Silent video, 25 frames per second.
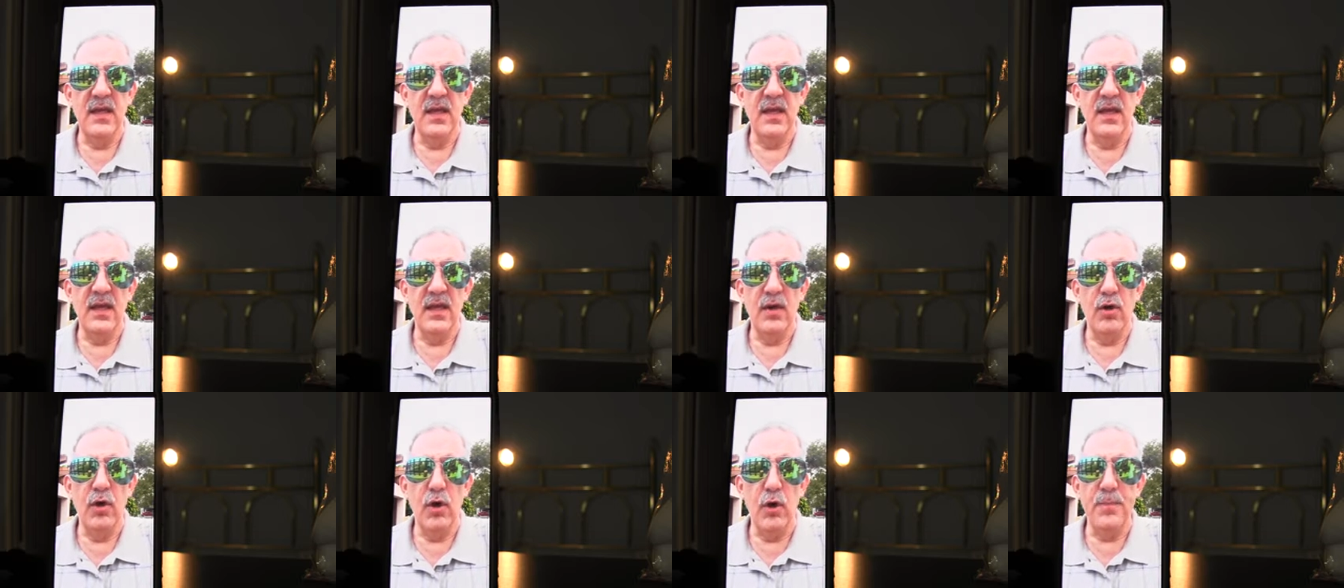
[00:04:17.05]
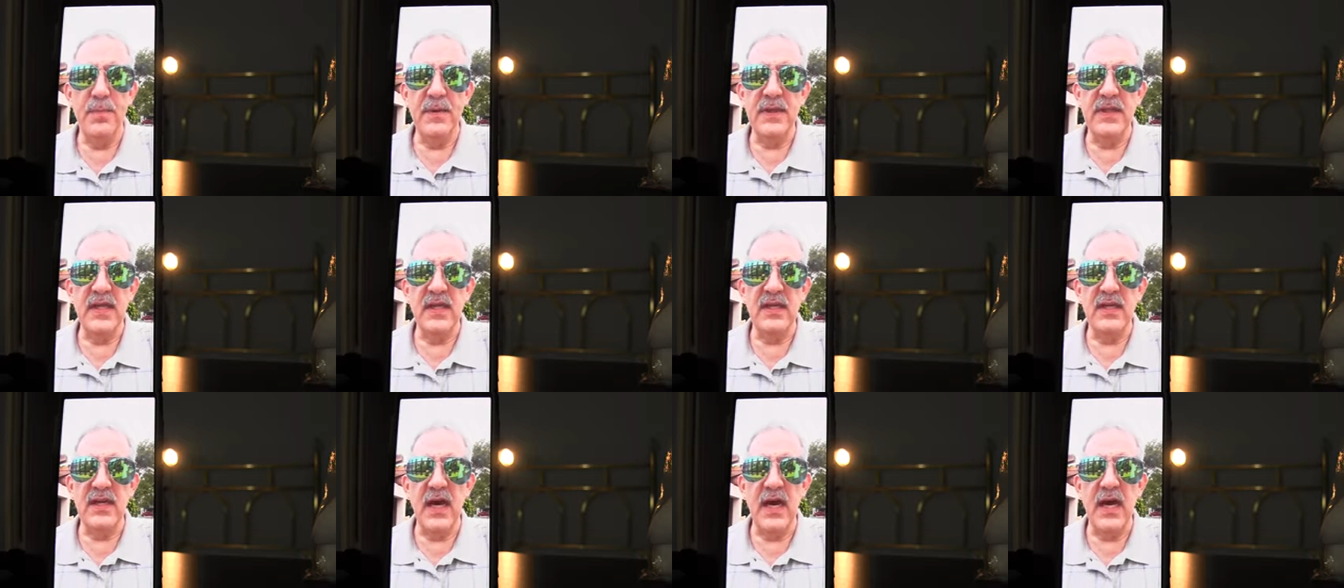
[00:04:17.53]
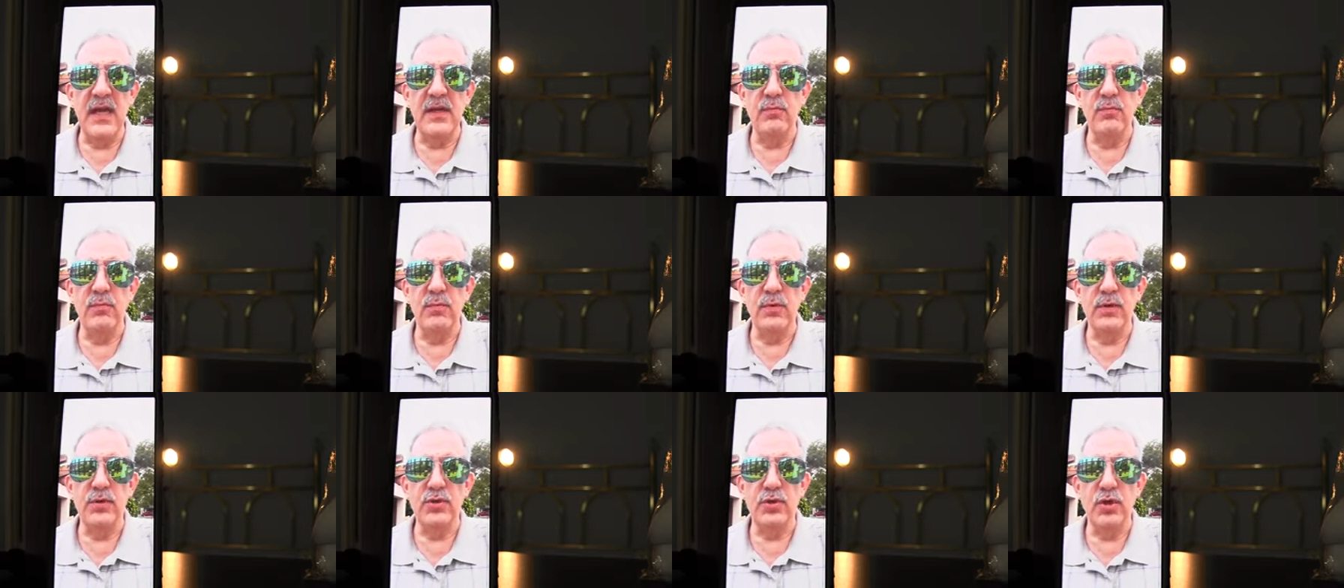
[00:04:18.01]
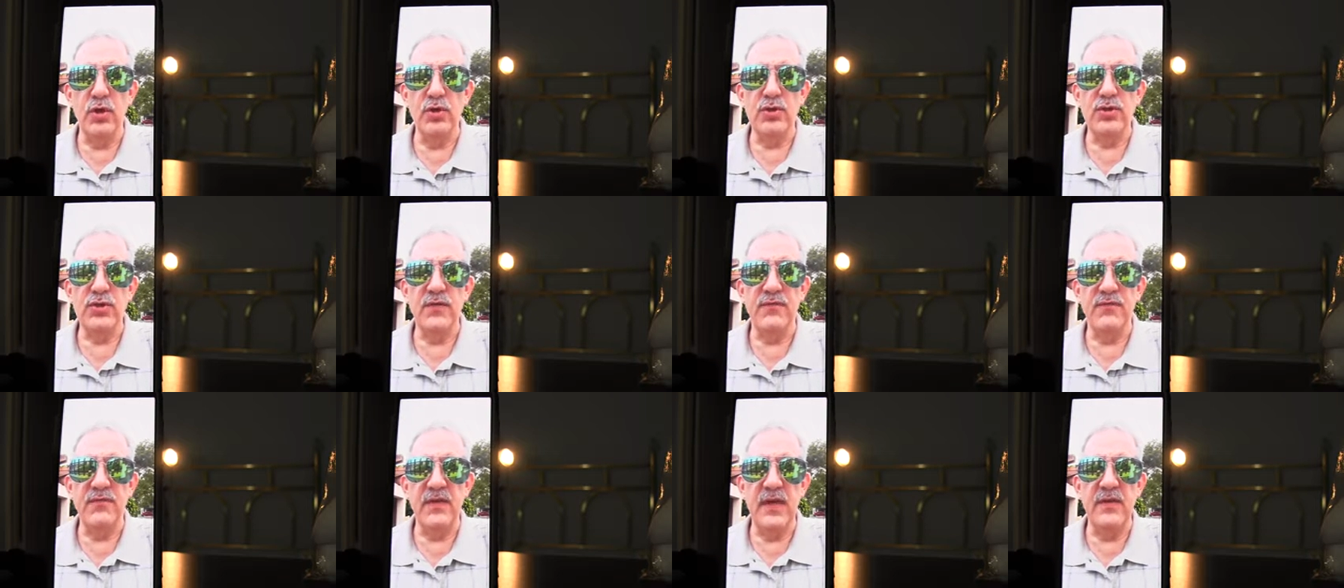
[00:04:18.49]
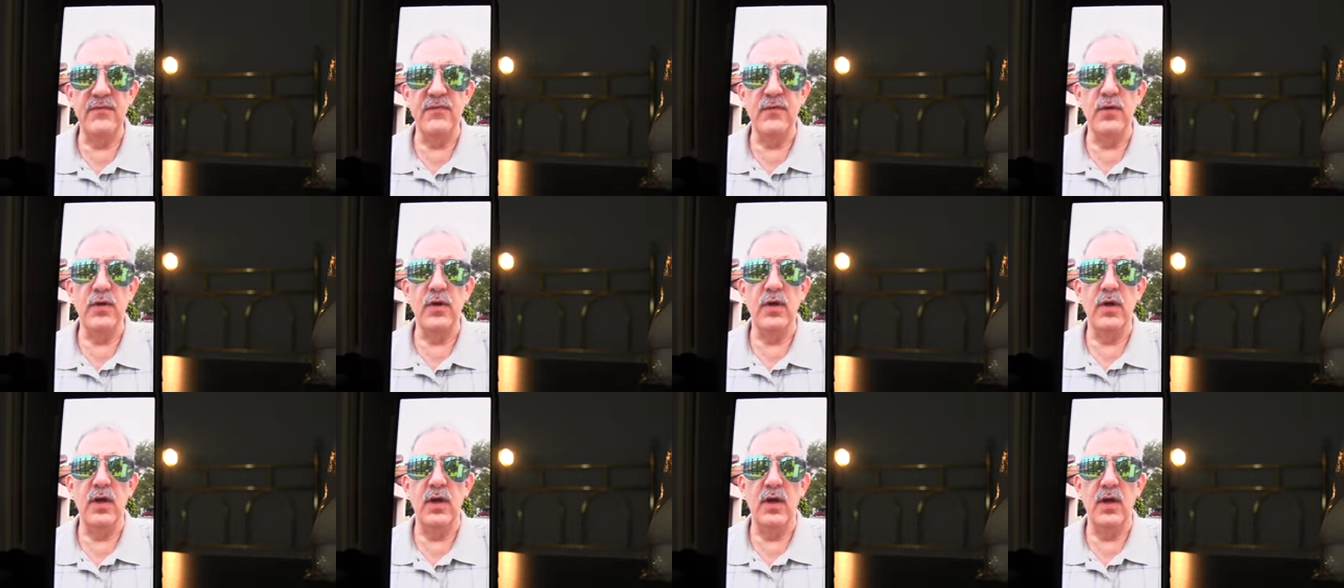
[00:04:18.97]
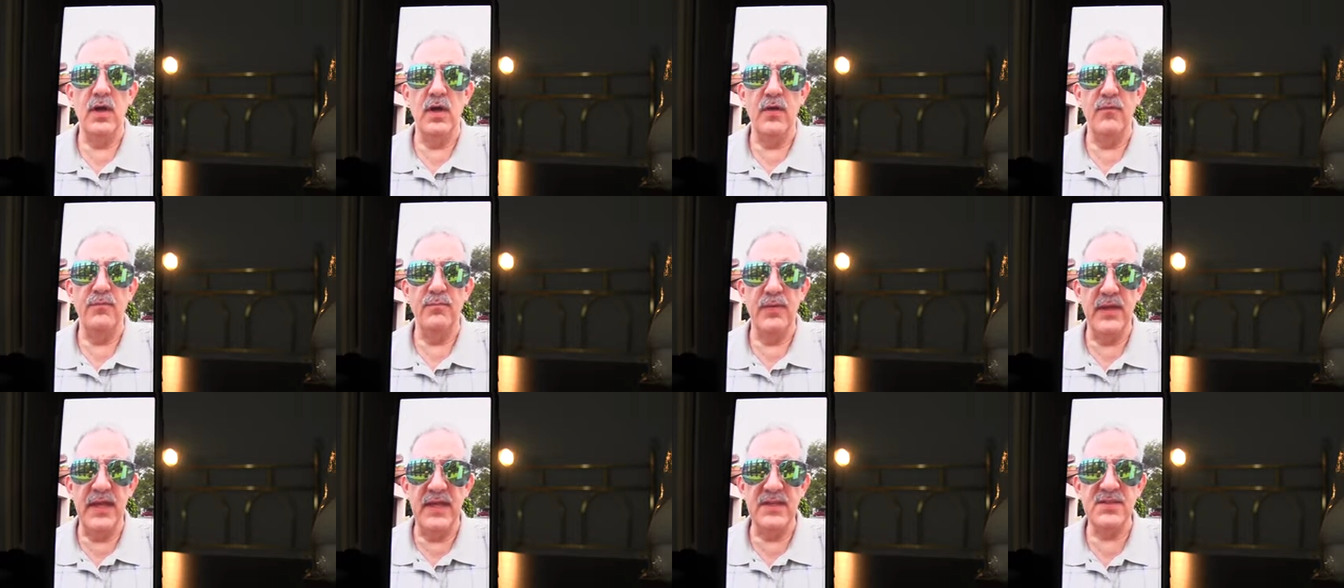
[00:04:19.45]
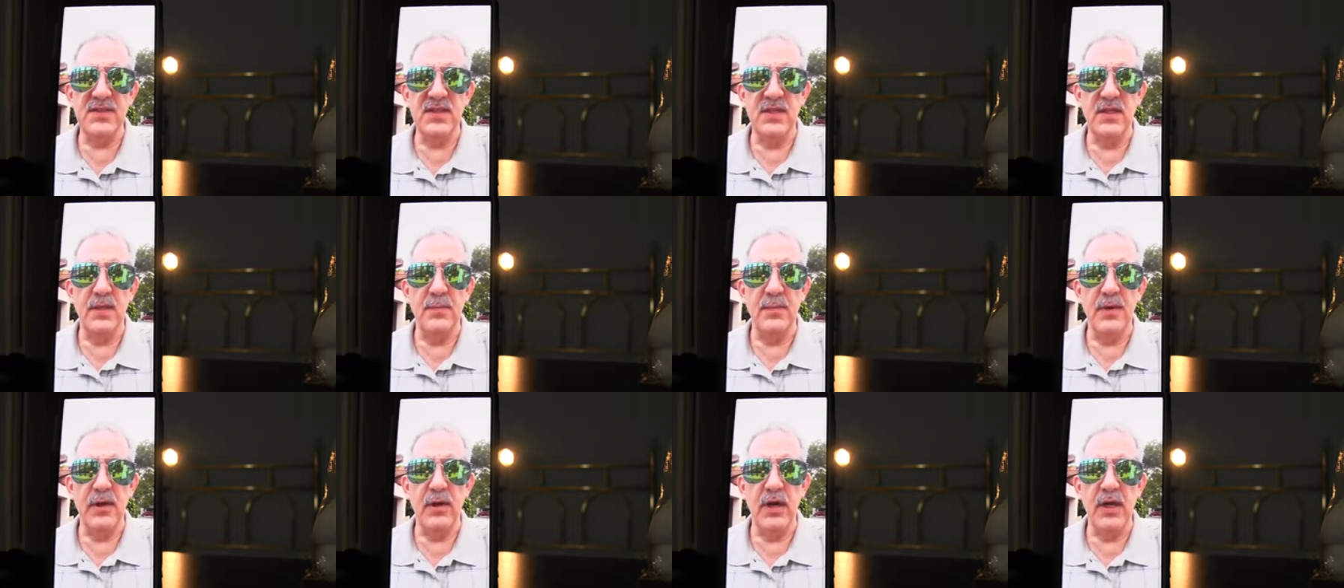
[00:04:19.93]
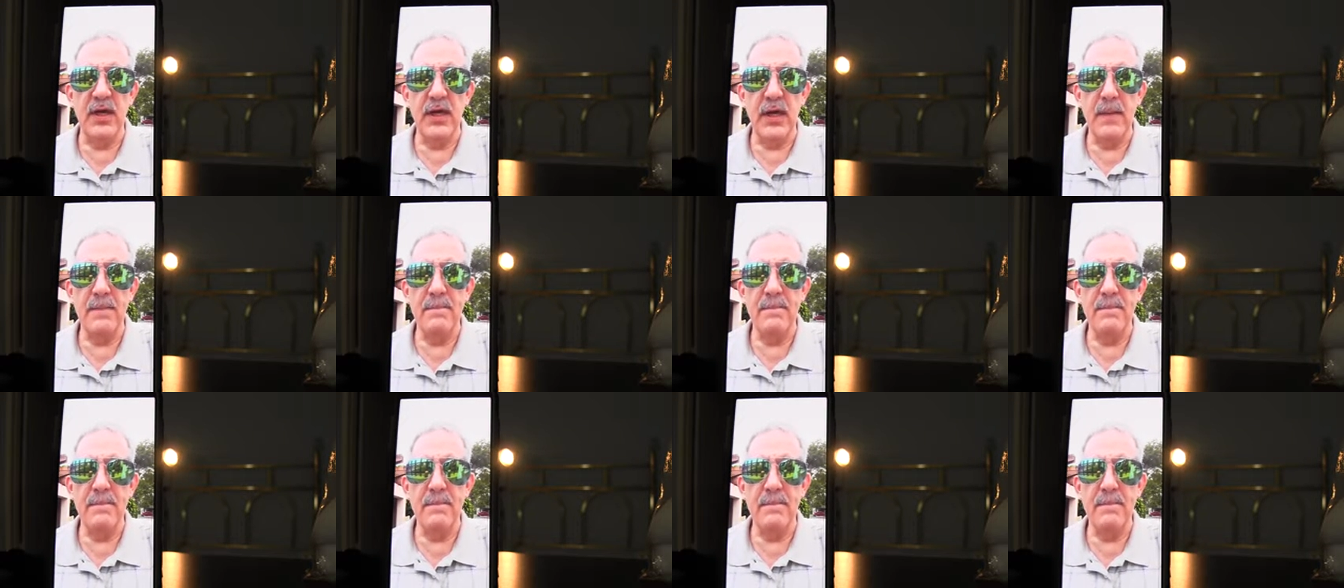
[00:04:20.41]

hoping that God returns the favor of blessing America,